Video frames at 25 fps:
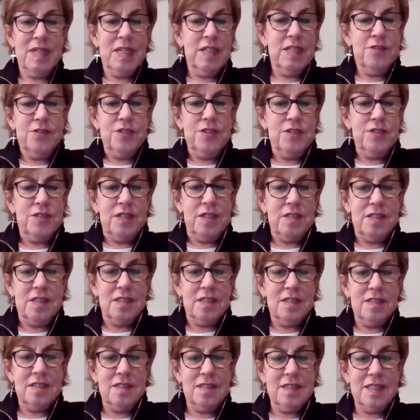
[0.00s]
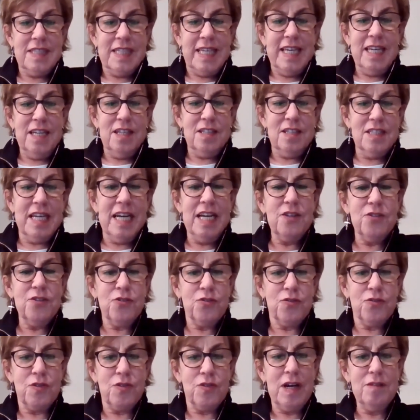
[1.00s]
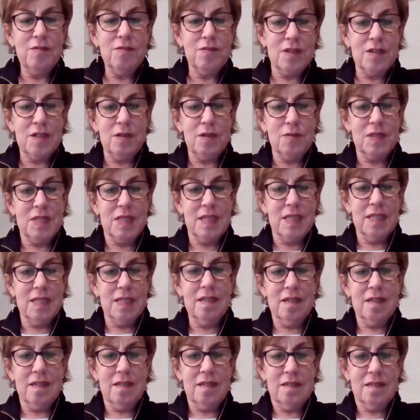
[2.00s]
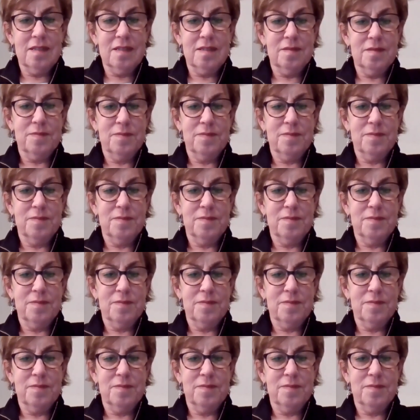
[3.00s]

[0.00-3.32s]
I mean, it just doesn't it can't last forever. I would think.